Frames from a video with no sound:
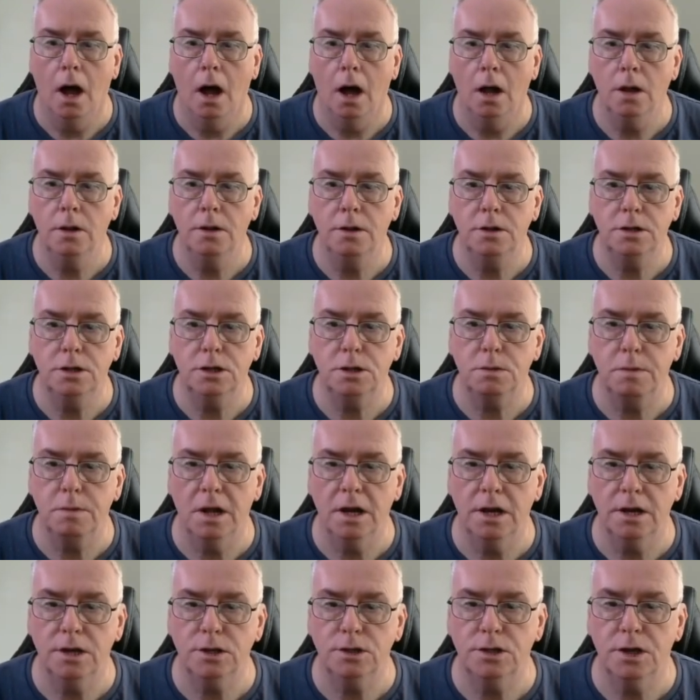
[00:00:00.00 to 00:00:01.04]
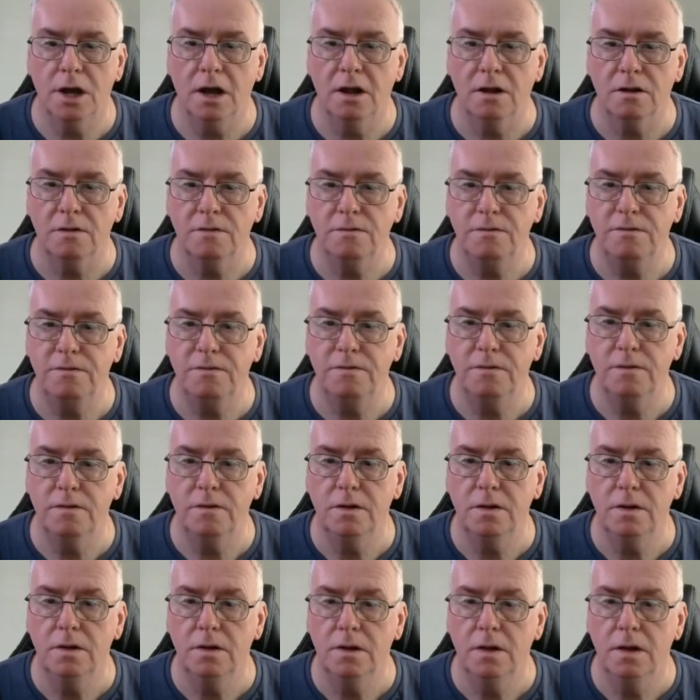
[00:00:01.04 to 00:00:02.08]
On the display itself,
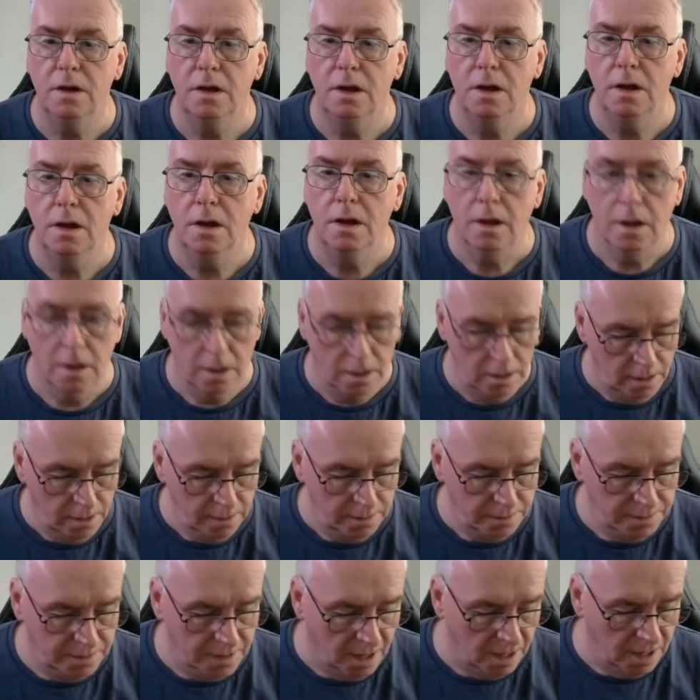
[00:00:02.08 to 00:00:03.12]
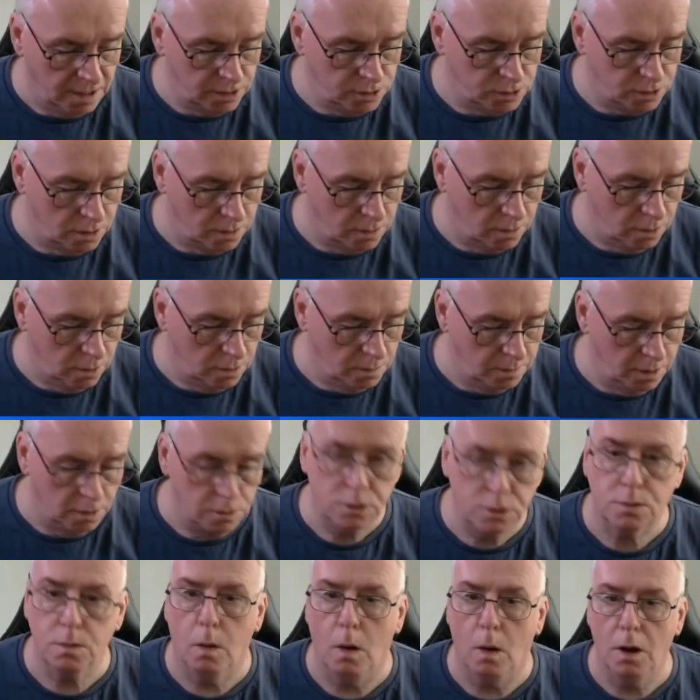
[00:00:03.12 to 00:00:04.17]
that is
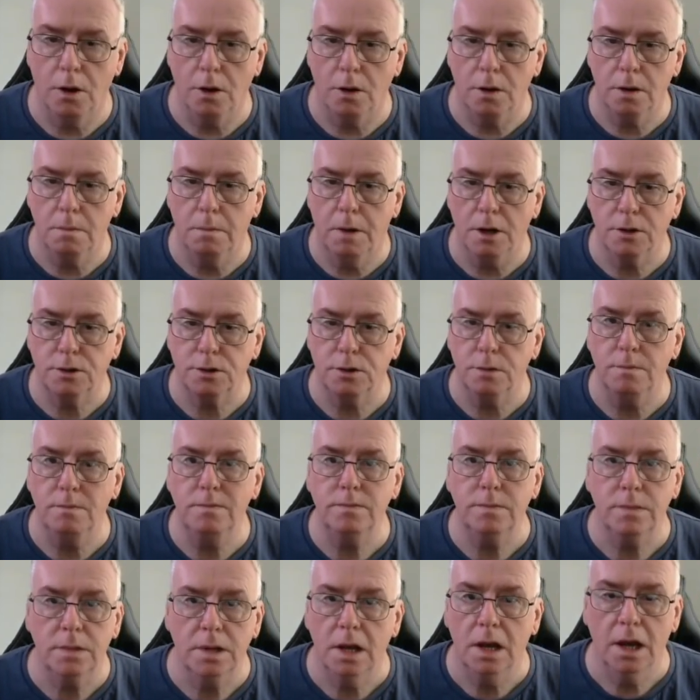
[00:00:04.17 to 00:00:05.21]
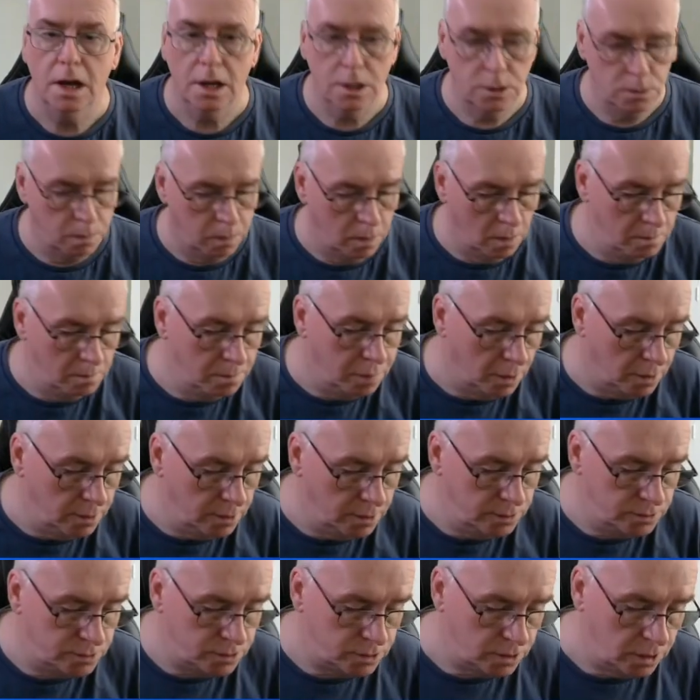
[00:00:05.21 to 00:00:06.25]
almost 1 at the bottom. It's
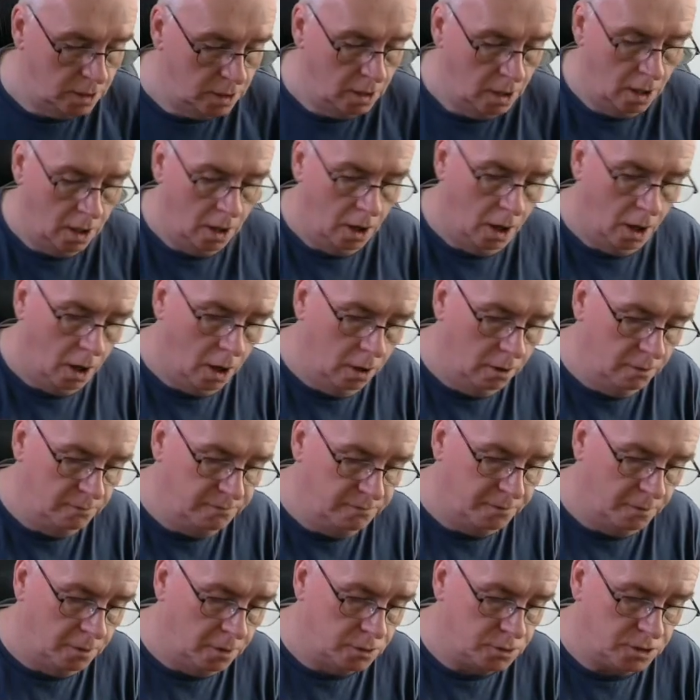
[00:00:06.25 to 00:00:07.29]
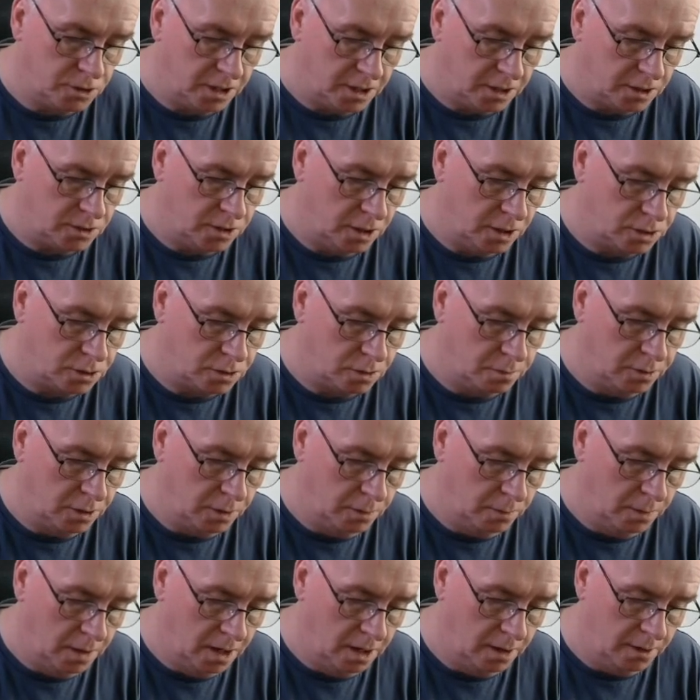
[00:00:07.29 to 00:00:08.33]
1.046
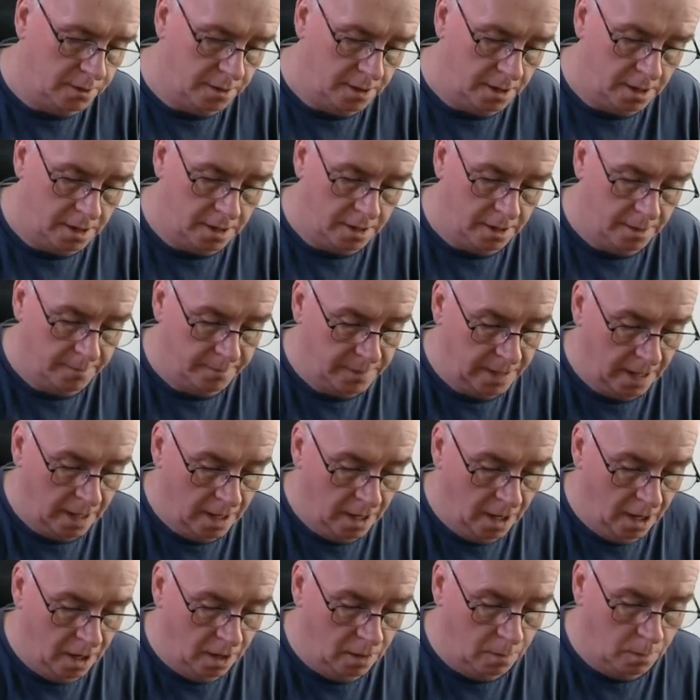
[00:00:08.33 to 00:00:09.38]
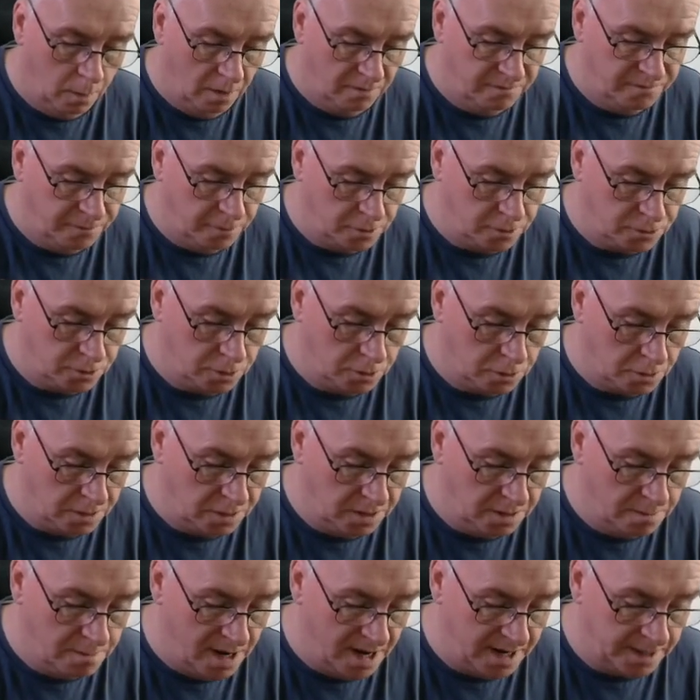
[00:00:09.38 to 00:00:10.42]
SWR there, or
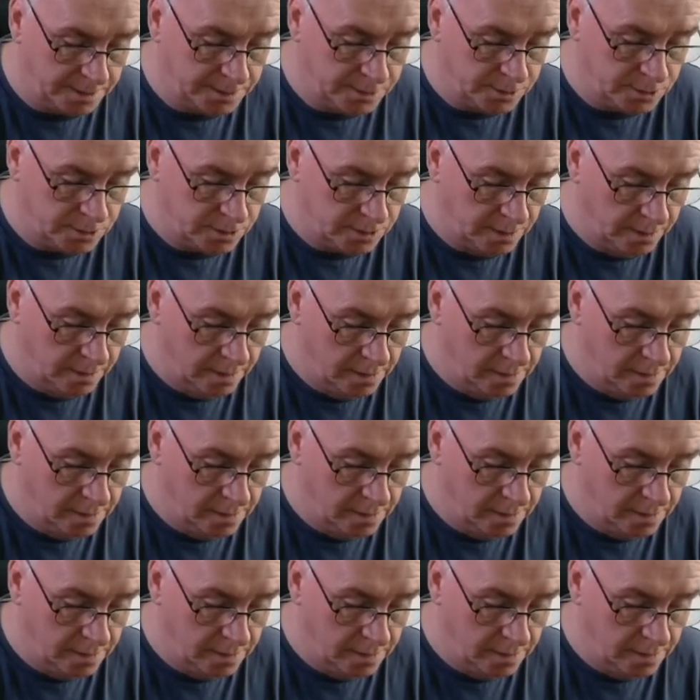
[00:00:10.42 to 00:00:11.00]
143 megs.